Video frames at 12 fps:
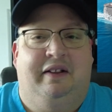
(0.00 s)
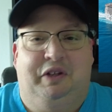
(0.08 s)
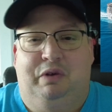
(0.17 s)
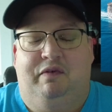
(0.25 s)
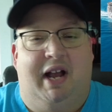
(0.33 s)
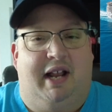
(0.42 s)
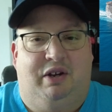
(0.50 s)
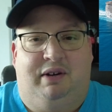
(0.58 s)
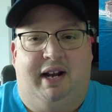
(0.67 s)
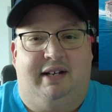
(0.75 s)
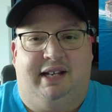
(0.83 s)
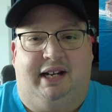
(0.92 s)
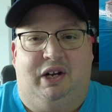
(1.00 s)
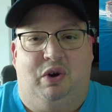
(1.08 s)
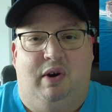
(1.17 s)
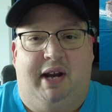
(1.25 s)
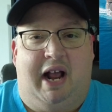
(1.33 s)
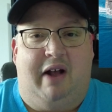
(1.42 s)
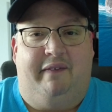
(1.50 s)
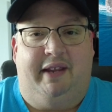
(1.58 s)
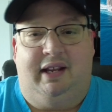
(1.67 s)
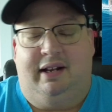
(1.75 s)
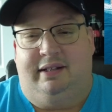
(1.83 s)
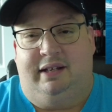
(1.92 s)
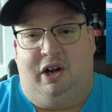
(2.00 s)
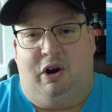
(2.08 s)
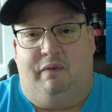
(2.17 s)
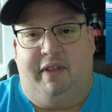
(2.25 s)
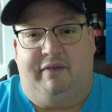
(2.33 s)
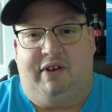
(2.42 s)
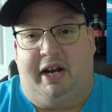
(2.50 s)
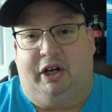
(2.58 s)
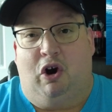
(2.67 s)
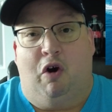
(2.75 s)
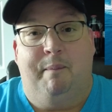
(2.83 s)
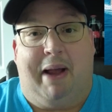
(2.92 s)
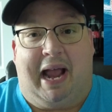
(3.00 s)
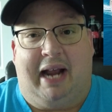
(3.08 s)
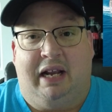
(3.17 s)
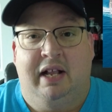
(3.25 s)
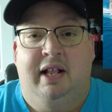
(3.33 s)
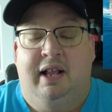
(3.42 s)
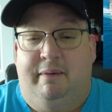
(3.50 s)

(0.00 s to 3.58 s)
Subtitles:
You got to take into account they've got to go back.